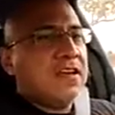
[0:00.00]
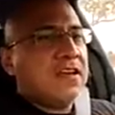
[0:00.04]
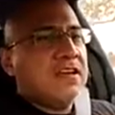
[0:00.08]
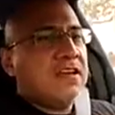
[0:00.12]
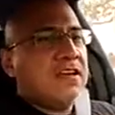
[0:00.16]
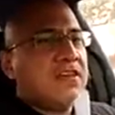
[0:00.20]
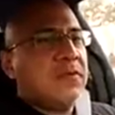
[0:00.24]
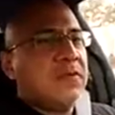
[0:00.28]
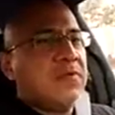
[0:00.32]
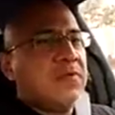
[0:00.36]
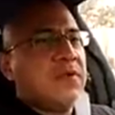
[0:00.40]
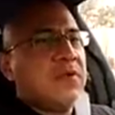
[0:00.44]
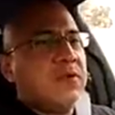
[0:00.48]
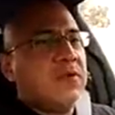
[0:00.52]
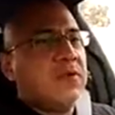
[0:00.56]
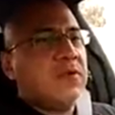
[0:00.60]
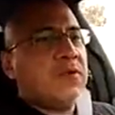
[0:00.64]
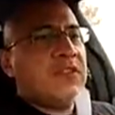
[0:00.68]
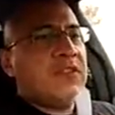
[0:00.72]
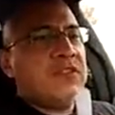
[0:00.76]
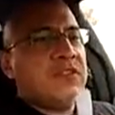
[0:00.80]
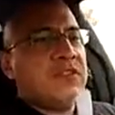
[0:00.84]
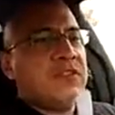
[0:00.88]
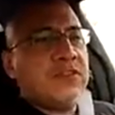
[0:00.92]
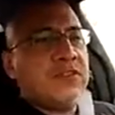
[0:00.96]
somebody
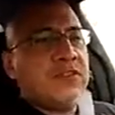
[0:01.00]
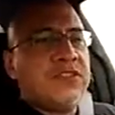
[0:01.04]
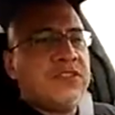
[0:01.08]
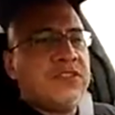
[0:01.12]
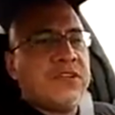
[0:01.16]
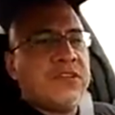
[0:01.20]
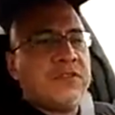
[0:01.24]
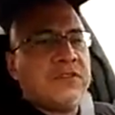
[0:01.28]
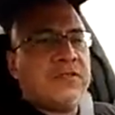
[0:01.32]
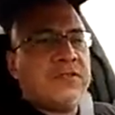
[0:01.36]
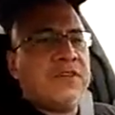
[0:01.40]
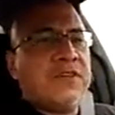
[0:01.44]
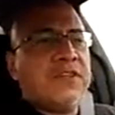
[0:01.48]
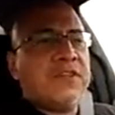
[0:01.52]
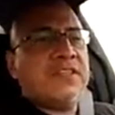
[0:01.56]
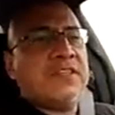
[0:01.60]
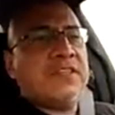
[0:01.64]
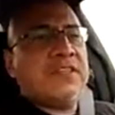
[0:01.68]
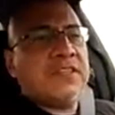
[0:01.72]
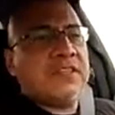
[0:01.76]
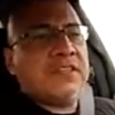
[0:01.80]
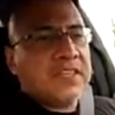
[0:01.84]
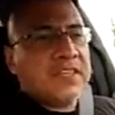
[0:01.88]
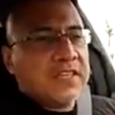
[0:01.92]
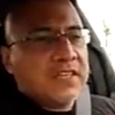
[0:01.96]
wanted to use a different
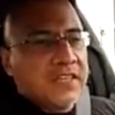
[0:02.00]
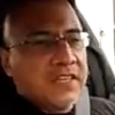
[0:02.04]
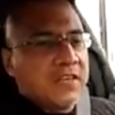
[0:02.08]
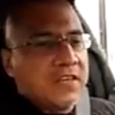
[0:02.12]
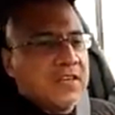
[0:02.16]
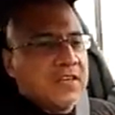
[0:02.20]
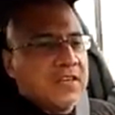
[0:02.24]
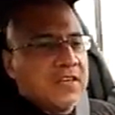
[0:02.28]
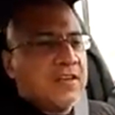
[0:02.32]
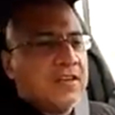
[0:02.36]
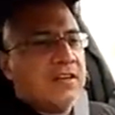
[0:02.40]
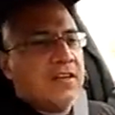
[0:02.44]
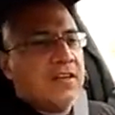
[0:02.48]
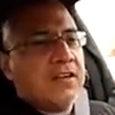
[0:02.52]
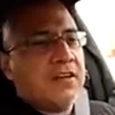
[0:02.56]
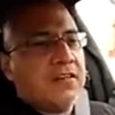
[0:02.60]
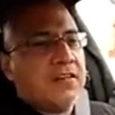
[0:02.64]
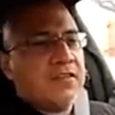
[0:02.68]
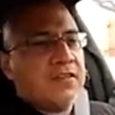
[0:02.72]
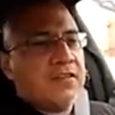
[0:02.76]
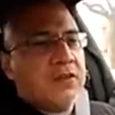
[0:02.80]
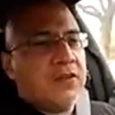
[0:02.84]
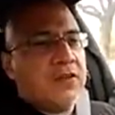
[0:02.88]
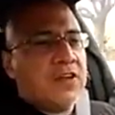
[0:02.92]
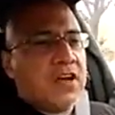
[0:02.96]

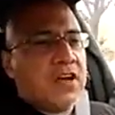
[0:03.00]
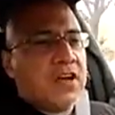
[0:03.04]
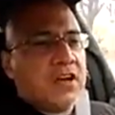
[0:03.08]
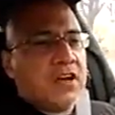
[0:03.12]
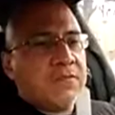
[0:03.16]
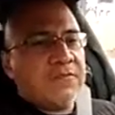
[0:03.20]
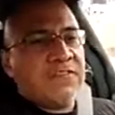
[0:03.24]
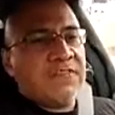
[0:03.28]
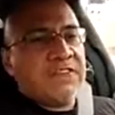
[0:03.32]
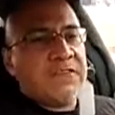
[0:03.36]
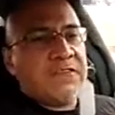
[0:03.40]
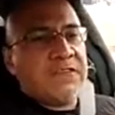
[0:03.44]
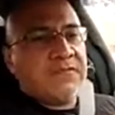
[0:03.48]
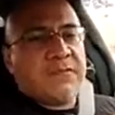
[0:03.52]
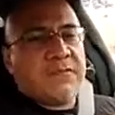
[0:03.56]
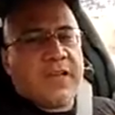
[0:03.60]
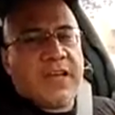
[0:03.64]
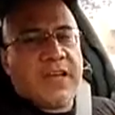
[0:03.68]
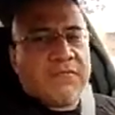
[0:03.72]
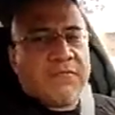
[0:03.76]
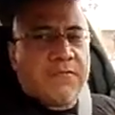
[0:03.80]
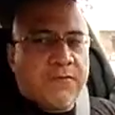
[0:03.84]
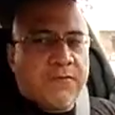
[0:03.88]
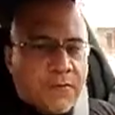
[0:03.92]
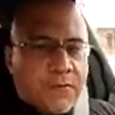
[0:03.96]
video conferencing
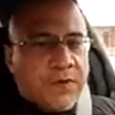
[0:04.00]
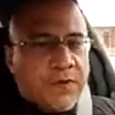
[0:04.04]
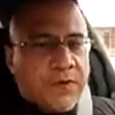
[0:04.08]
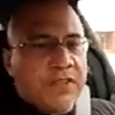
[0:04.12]
platform